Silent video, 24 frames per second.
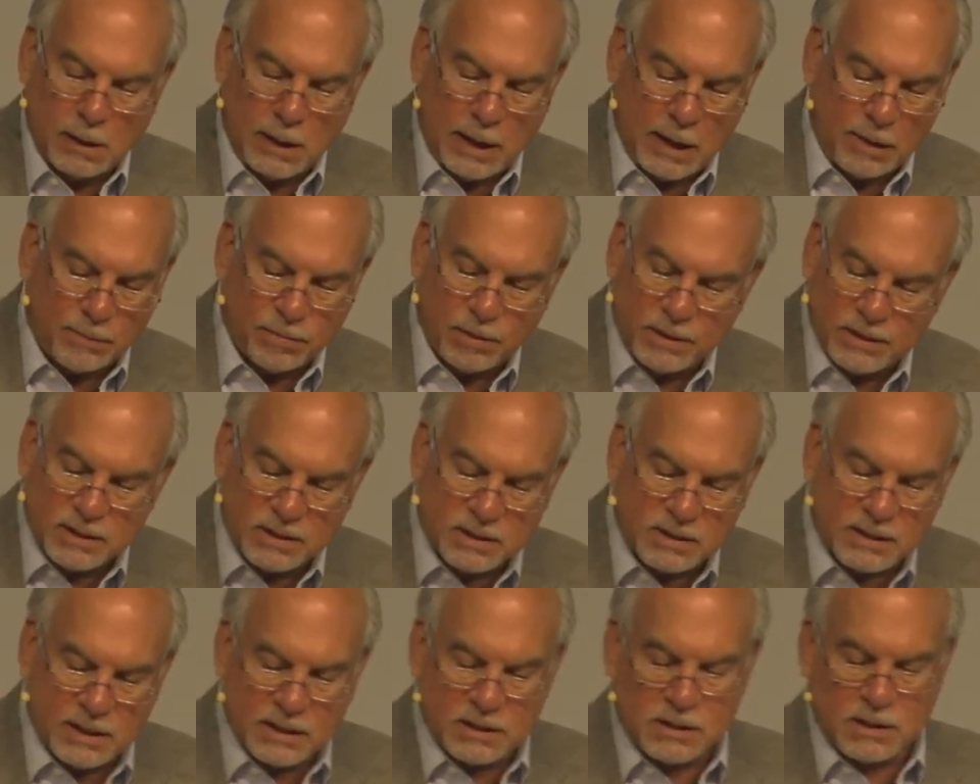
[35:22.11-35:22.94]
Every
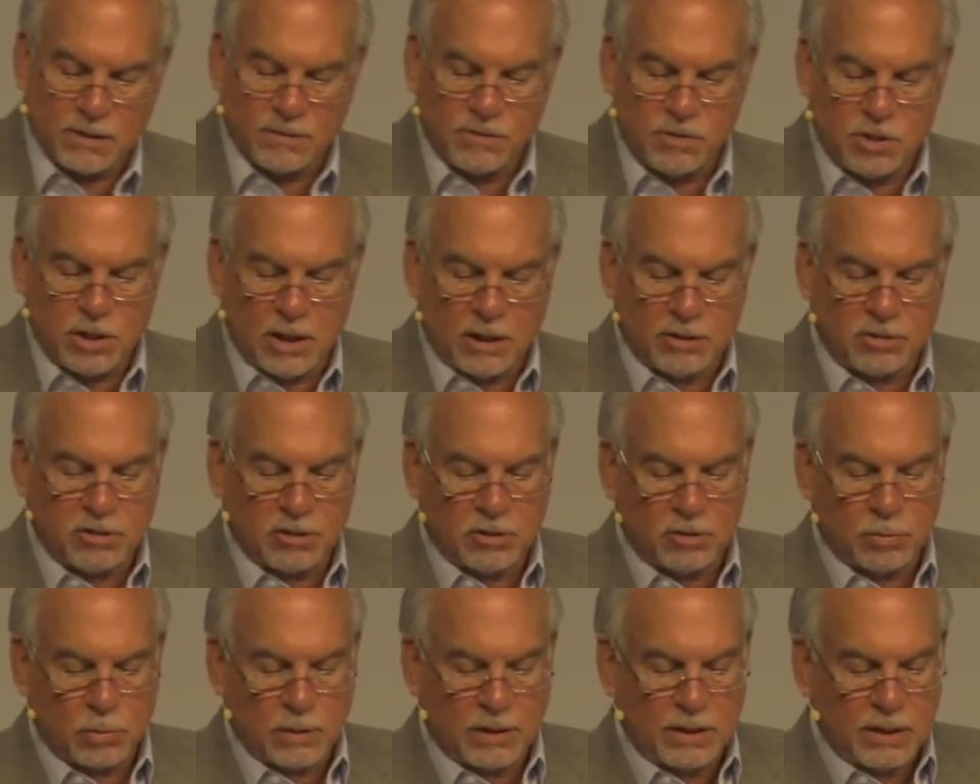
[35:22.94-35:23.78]
sense of
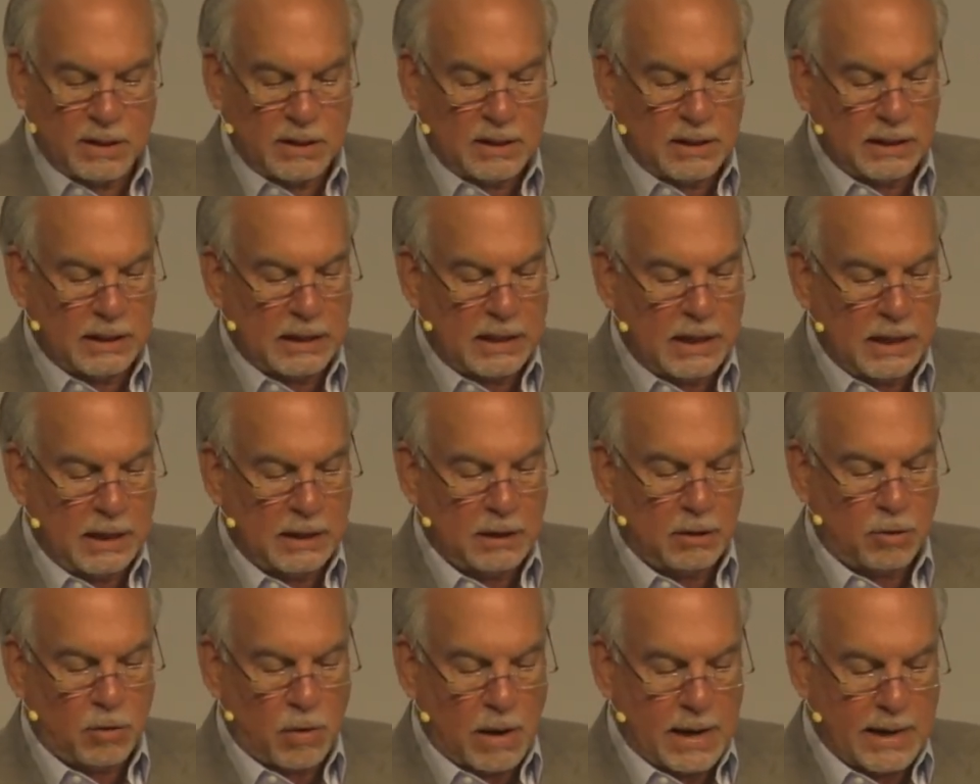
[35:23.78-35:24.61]
justice within the
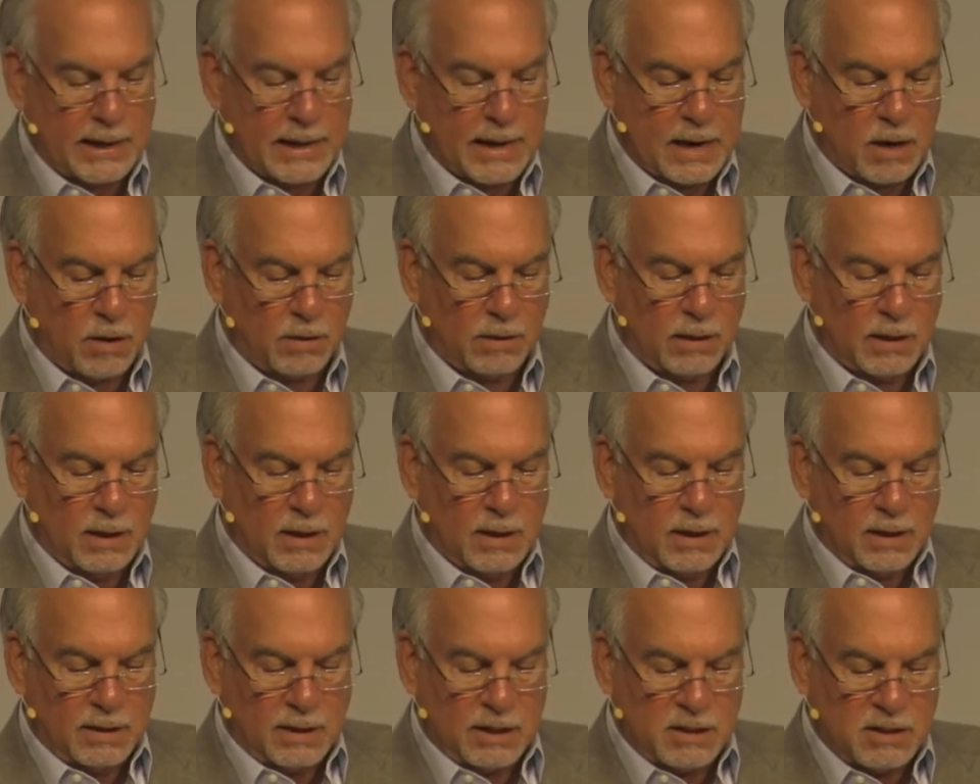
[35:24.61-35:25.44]
king cried out
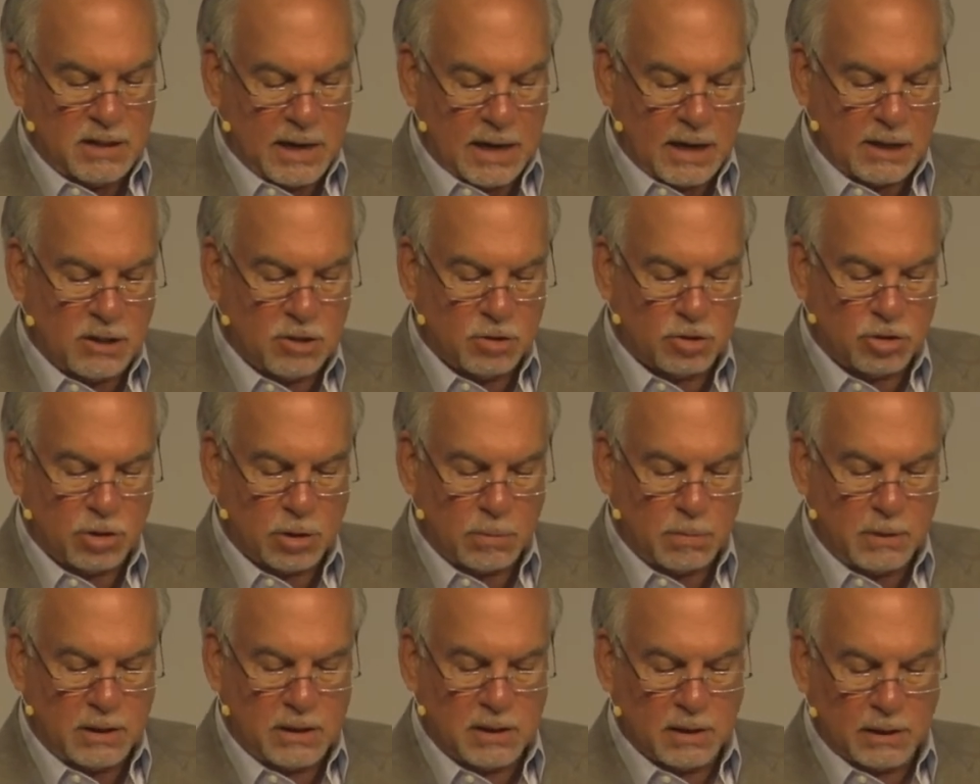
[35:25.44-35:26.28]
that Daniel
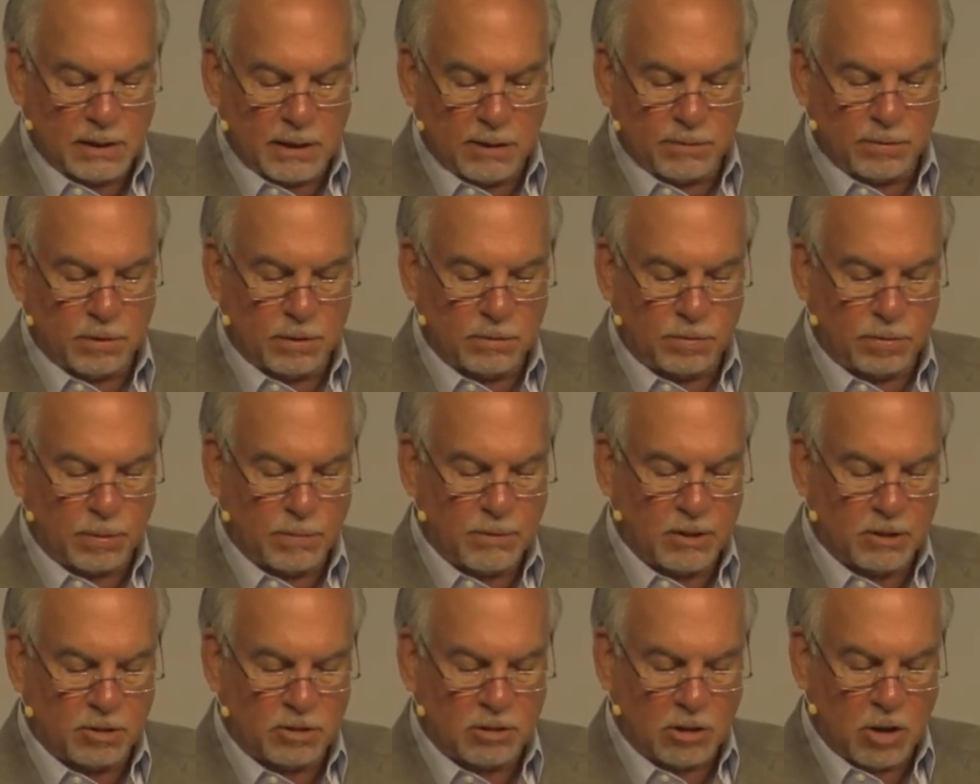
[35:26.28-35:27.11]
should be delivered
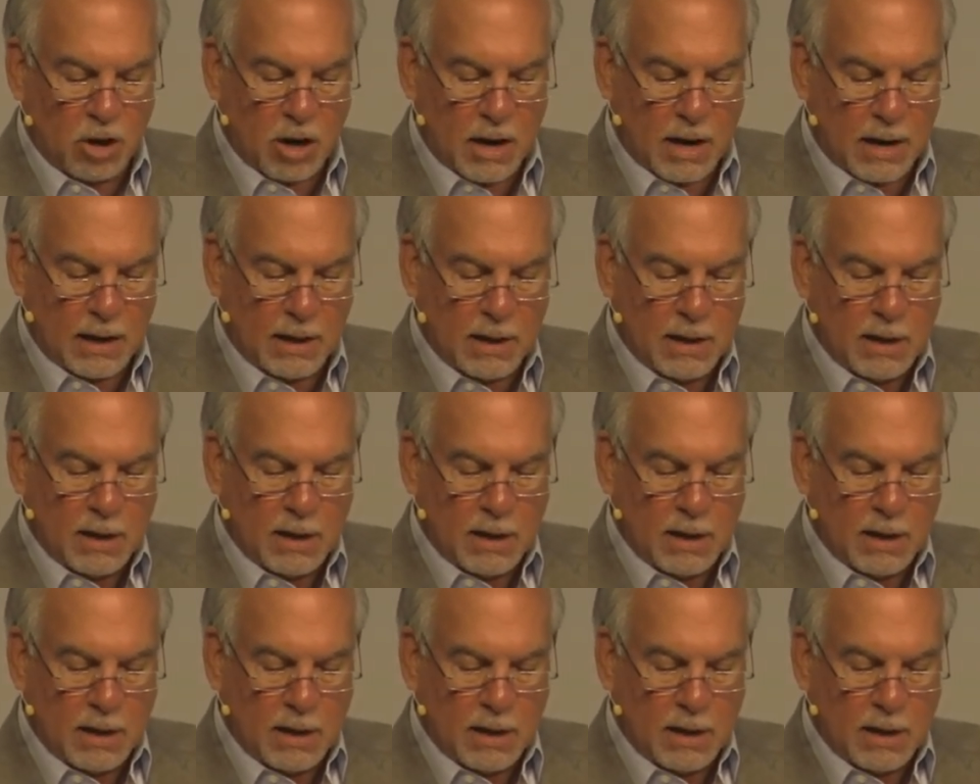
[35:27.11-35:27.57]
from this law,